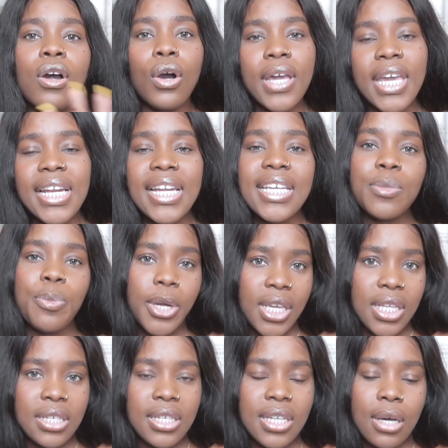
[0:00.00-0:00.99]
Okay, let's
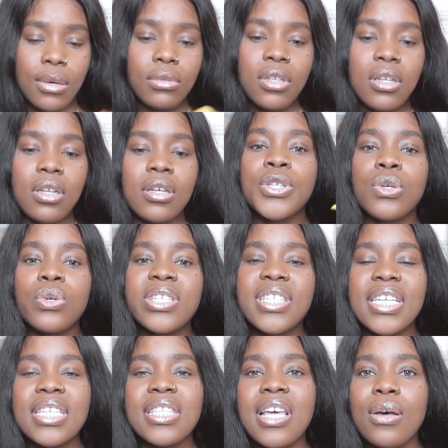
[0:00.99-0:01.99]
break it down. So
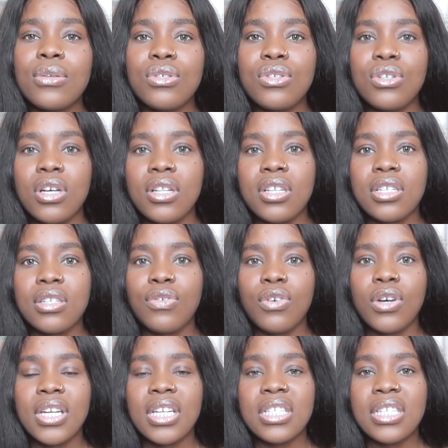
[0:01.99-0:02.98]
$6,000
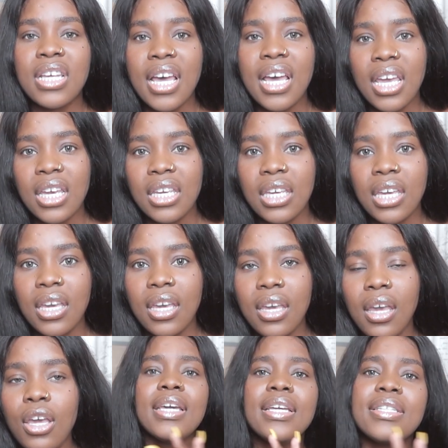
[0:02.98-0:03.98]
for an entire
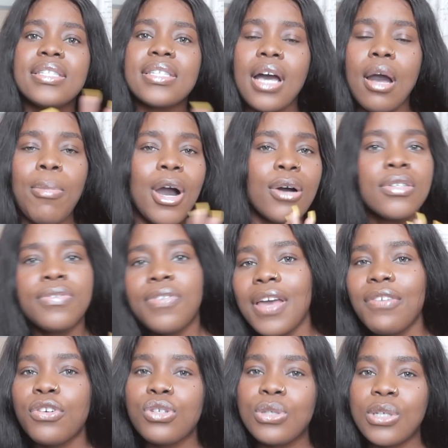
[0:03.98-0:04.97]
year, it's about
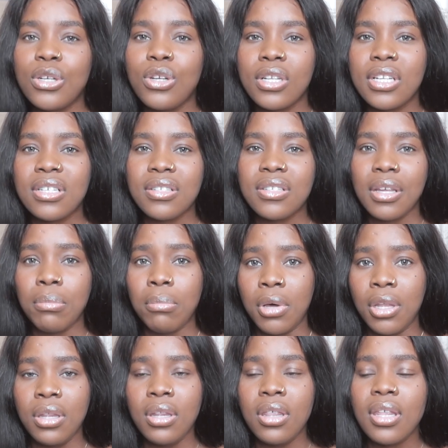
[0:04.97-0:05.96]
$500 a
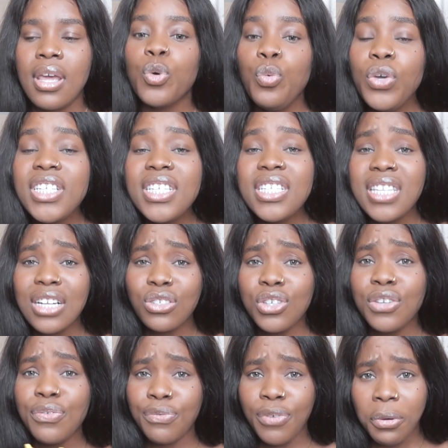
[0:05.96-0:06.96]
month, which is
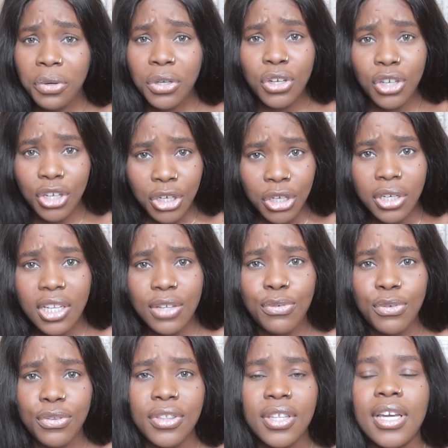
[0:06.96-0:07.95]
actually very good
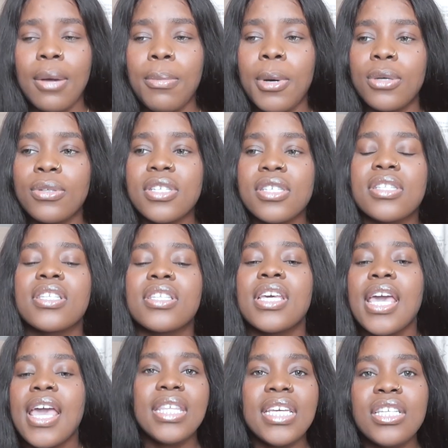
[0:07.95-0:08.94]
if you think about it.
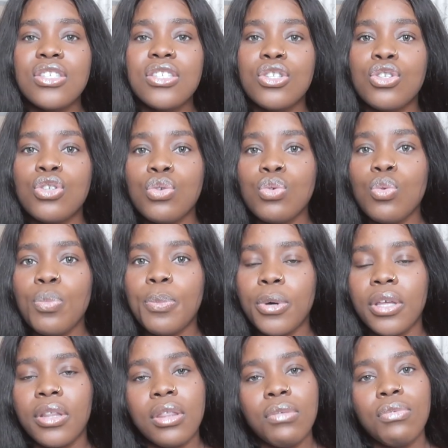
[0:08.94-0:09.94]
This
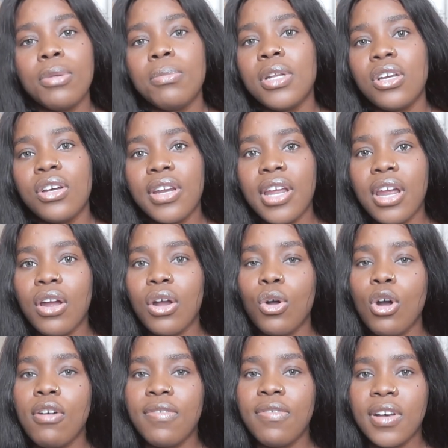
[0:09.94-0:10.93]
2.3 million
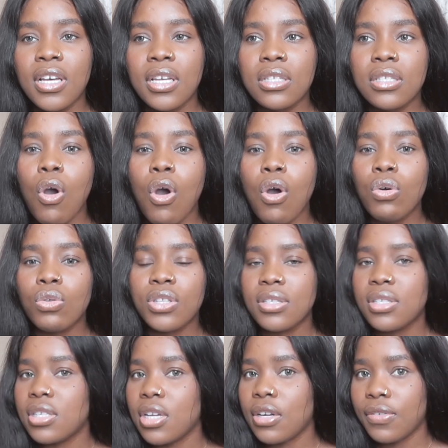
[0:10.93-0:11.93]
naira covers all
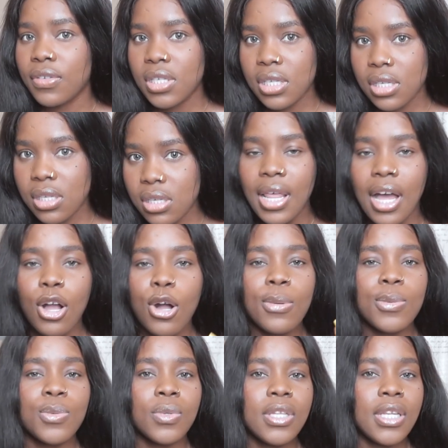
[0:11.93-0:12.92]
the services that
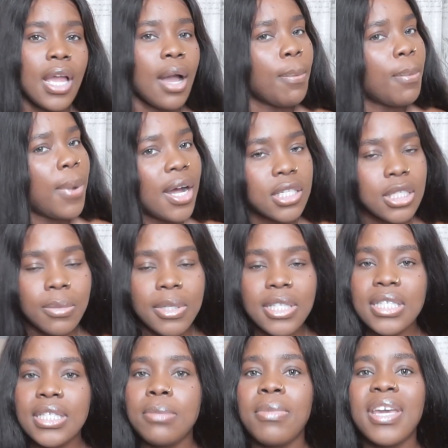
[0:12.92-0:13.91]
comes with the
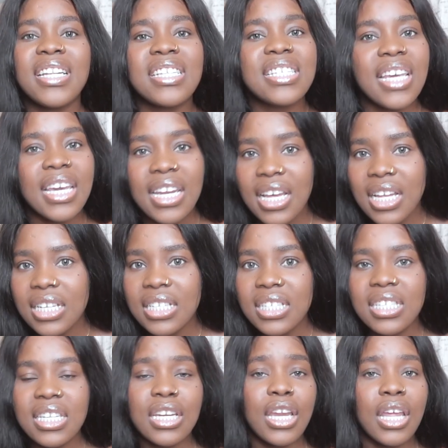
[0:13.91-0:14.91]
apartment, the
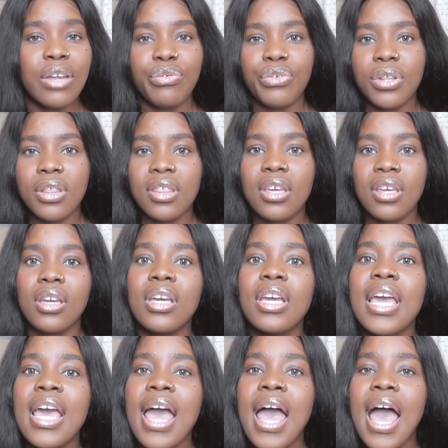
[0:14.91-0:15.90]
maintenance and everything.